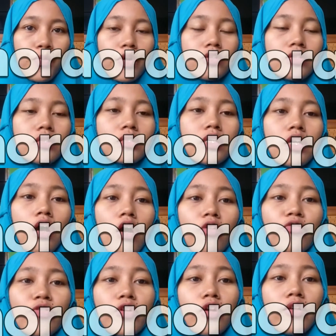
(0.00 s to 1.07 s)
processing
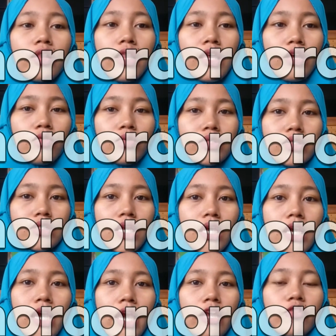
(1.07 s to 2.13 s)
of non-linguistic,
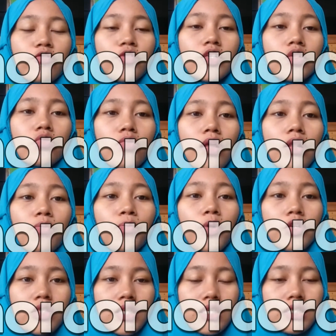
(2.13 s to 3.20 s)
and visual
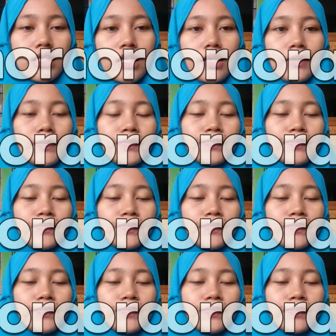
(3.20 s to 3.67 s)
processing.